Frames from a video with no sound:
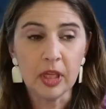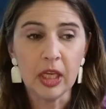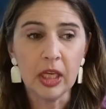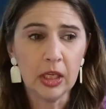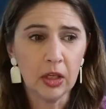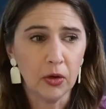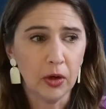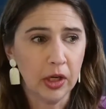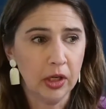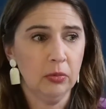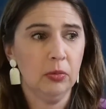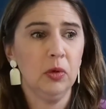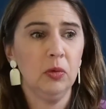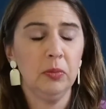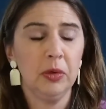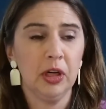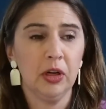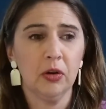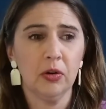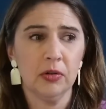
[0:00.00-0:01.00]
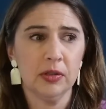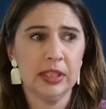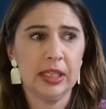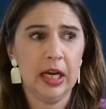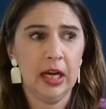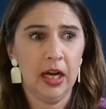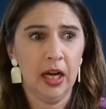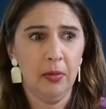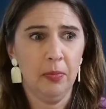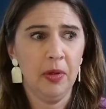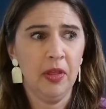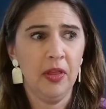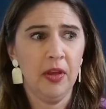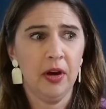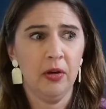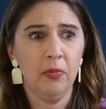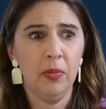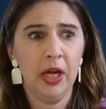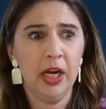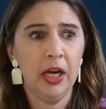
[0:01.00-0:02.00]
incredible miracles that happened
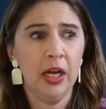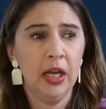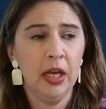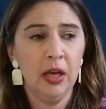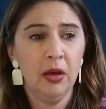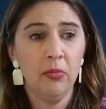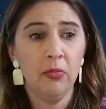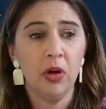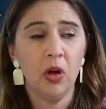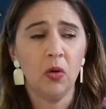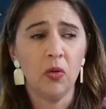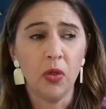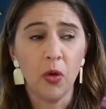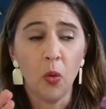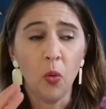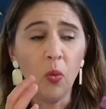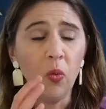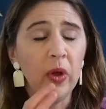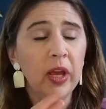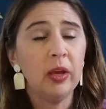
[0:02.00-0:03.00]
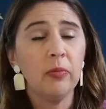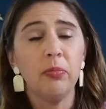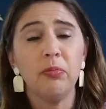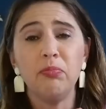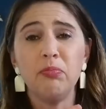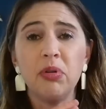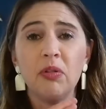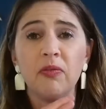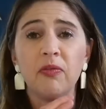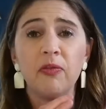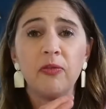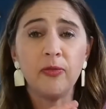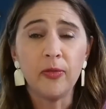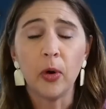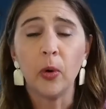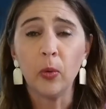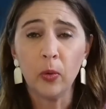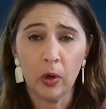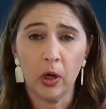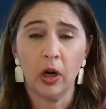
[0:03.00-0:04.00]
there, but but the week
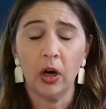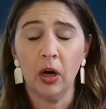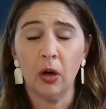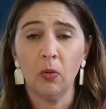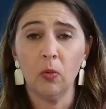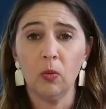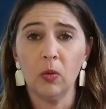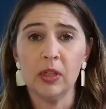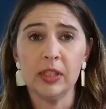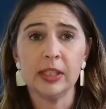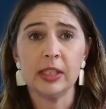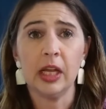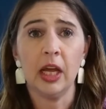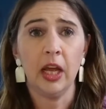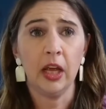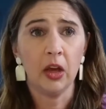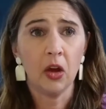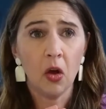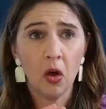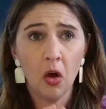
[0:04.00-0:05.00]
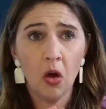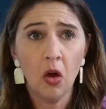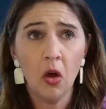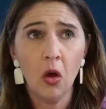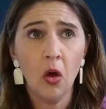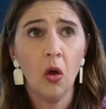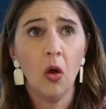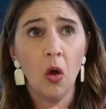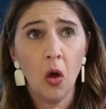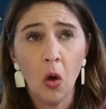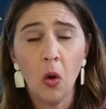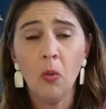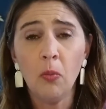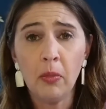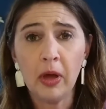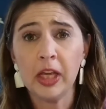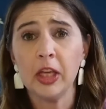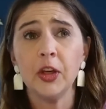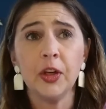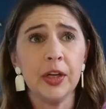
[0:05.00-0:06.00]
before was like oh
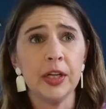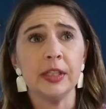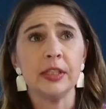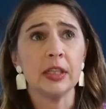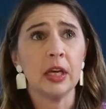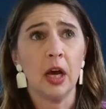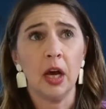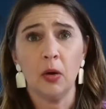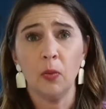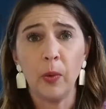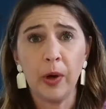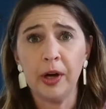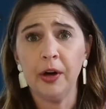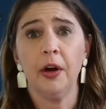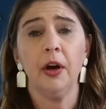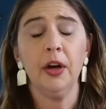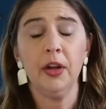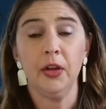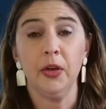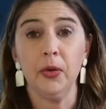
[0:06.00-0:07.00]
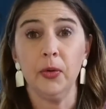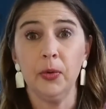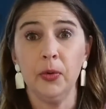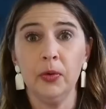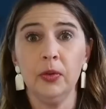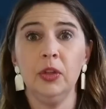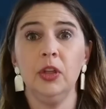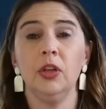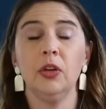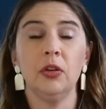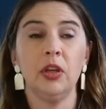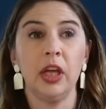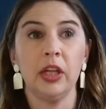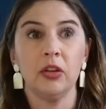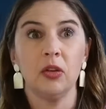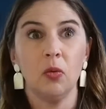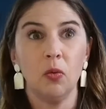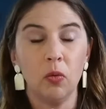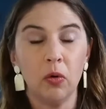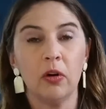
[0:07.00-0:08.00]
my goodness, God, where are you? You know, like
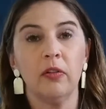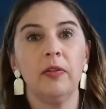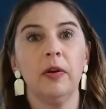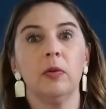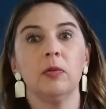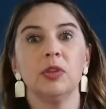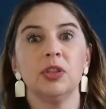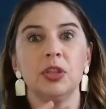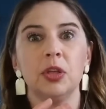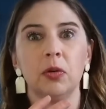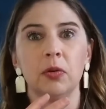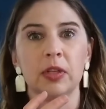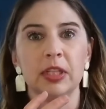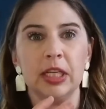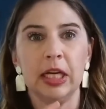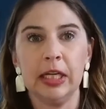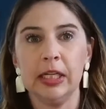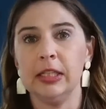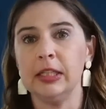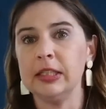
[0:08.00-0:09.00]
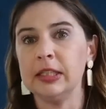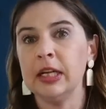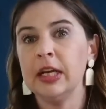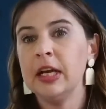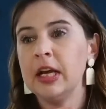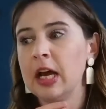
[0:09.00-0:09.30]
the warfare was so intense.